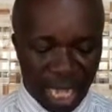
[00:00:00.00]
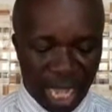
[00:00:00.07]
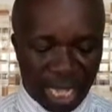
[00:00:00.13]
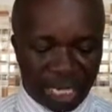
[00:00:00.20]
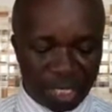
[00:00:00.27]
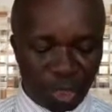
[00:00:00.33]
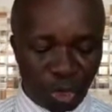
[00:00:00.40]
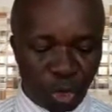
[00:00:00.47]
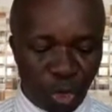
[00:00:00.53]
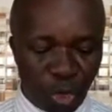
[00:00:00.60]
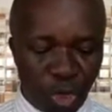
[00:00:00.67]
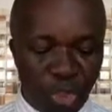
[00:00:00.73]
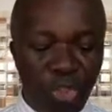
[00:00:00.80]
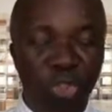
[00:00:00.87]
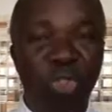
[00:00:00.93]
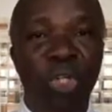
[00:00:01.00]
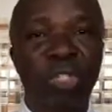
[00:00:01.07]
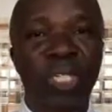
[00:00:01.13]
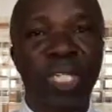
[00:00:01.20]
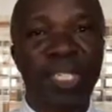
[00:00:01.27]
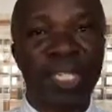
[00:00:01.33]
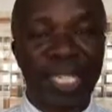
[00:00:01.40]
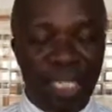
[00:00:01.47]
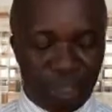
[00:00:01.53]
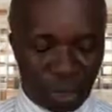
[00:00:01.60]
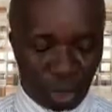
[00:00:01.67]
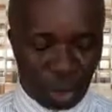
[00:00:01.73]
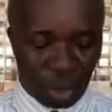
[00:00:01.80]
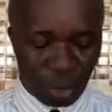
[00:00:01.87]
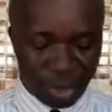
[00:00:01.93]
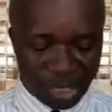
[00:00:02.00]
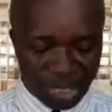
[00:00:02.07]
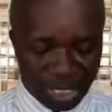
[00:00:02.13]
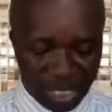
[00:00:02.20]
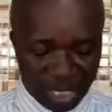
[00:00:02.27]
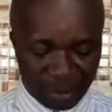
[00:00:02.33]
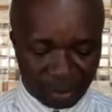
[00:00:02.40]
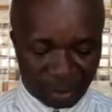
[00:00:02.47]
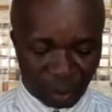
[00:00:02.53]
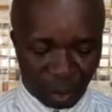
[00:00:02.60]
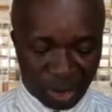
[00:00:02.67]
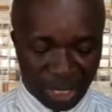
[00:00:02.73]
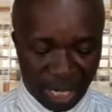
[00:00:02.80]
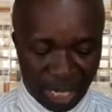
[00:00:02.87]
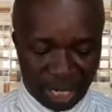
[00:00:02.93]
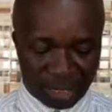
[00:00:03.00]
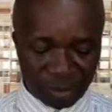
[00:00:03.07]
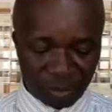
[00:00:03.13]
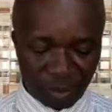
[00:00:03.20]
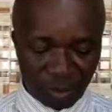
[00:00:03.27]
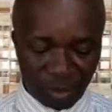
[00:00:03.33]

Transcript: and her two daughters in law with him, with her.